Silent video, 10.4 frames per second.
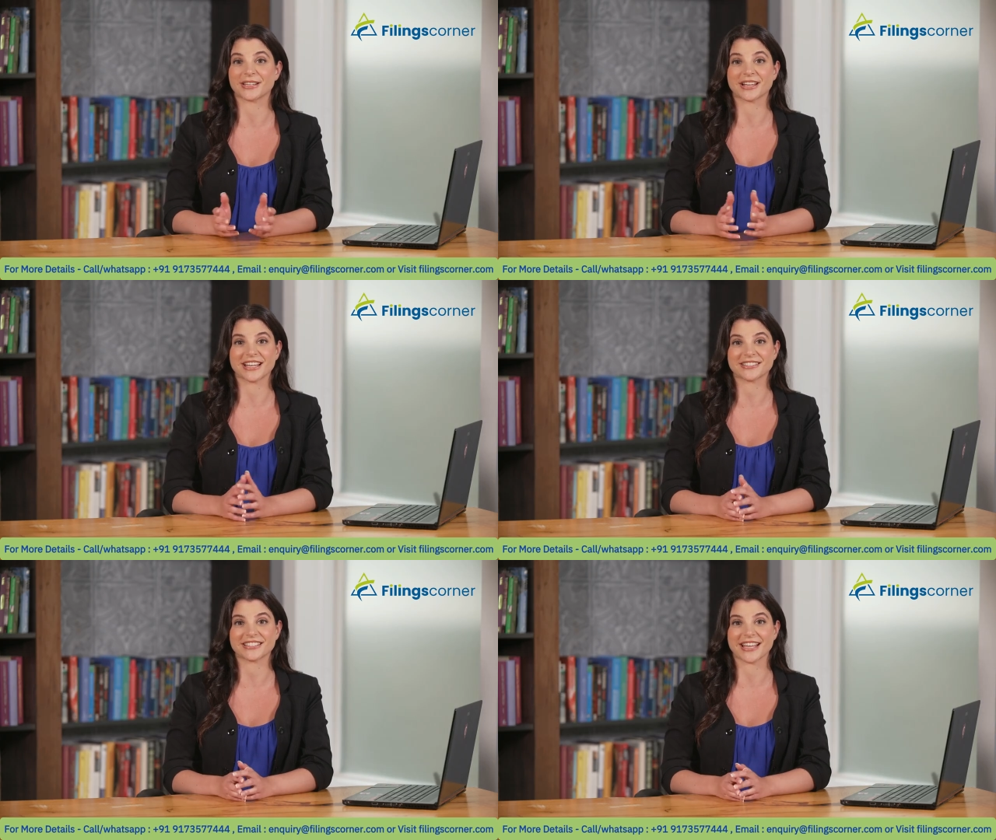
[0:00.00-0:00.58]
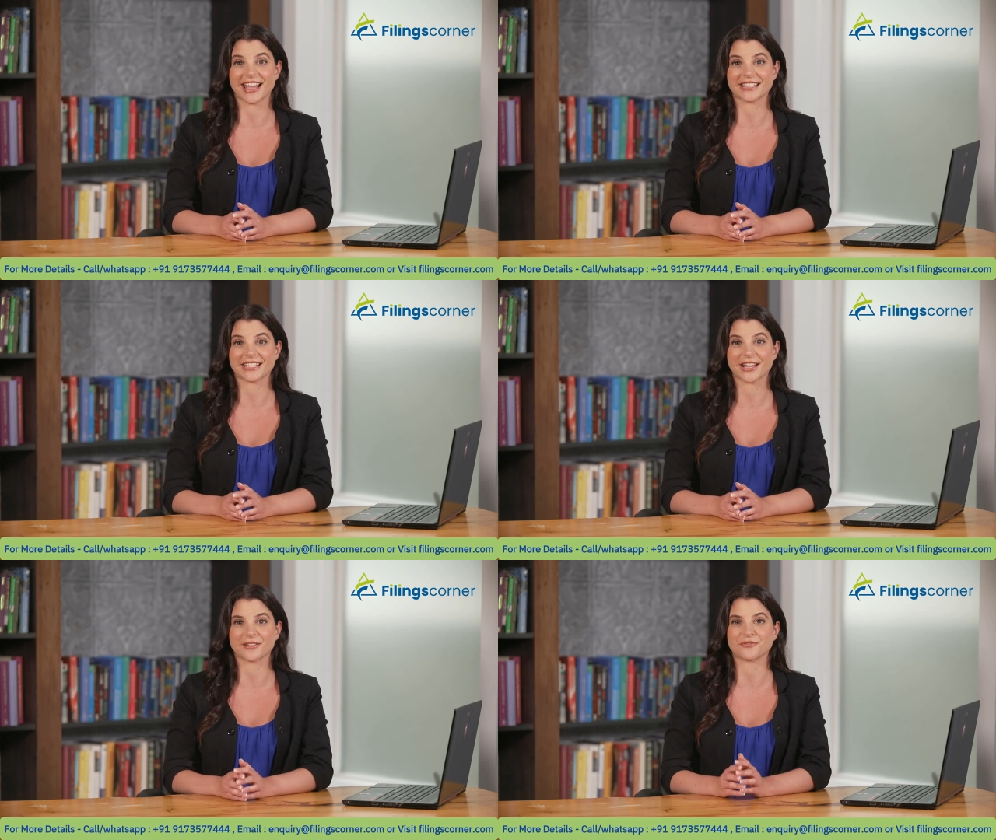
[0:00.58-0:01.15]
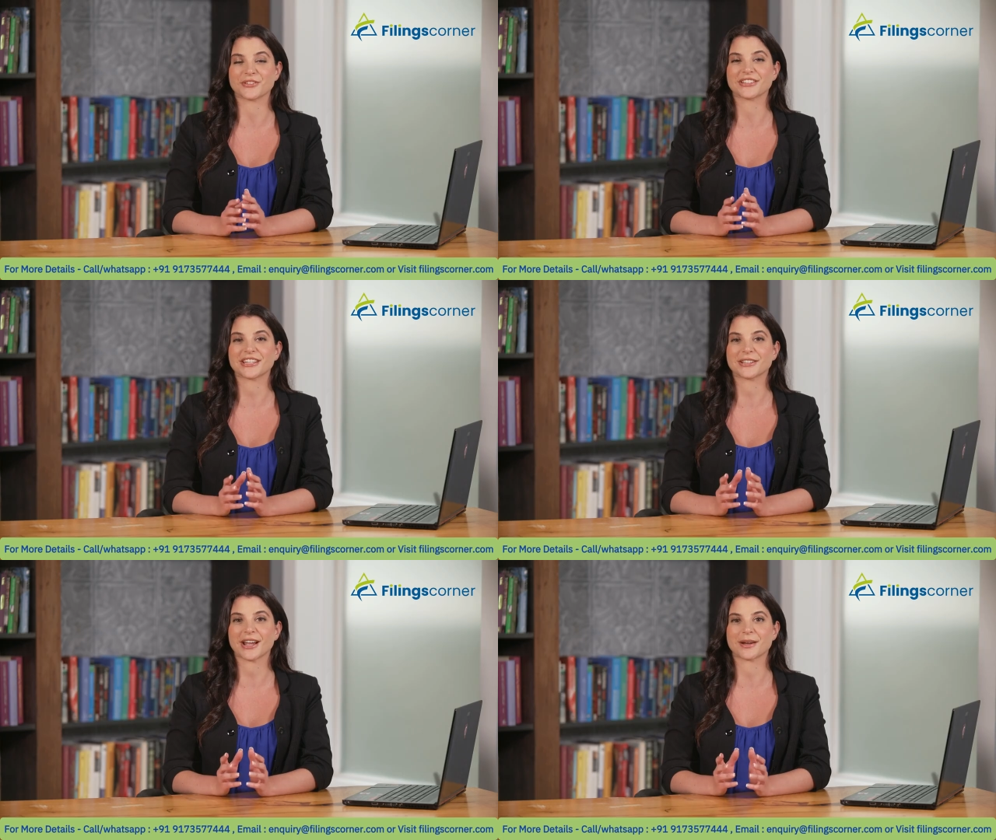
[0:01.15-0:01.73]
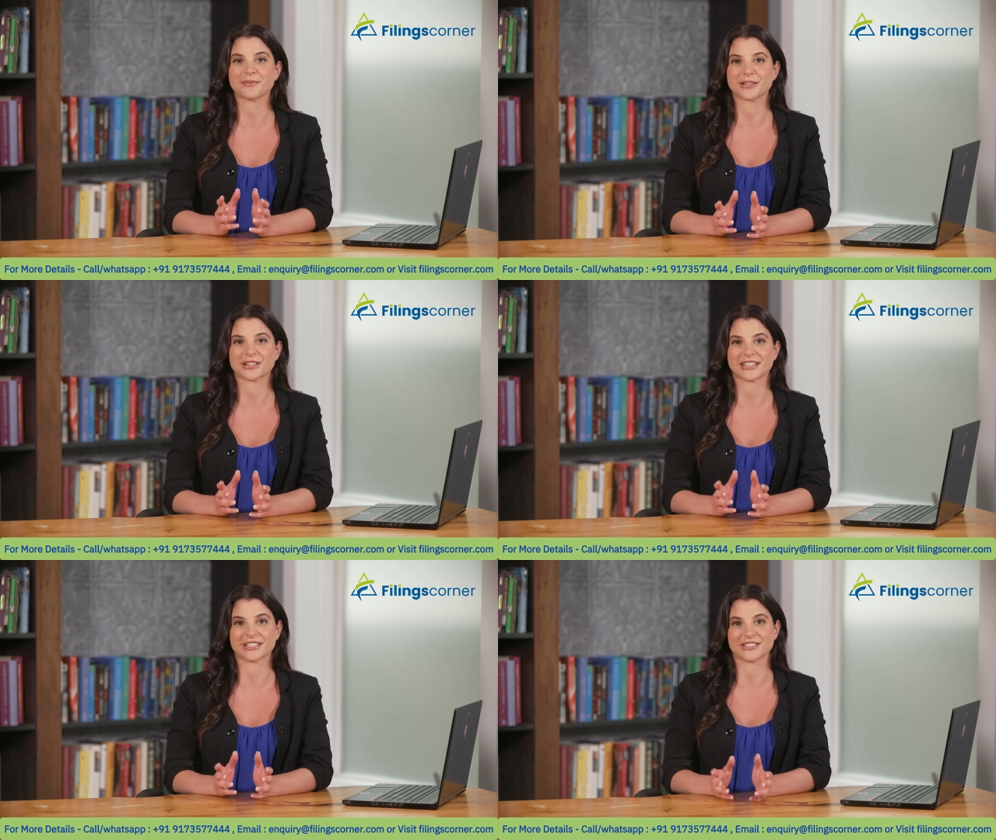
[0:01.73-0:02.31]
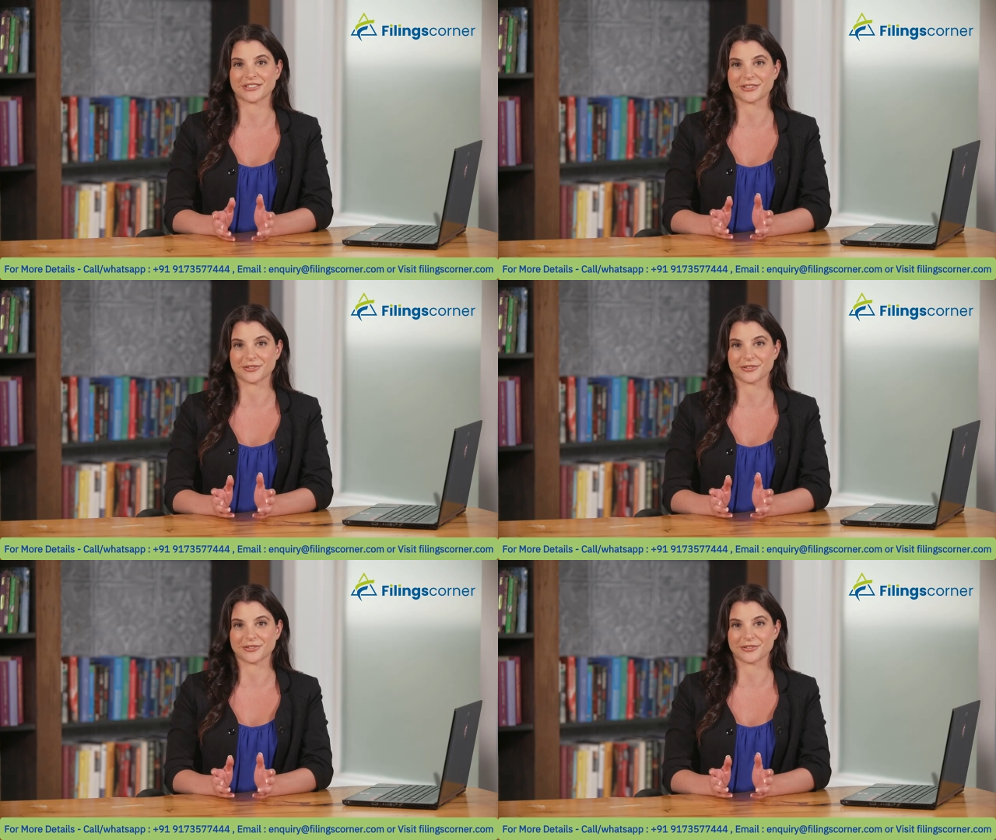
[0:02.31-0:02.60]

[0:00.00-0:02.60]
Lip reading: against any unforeseen liabilities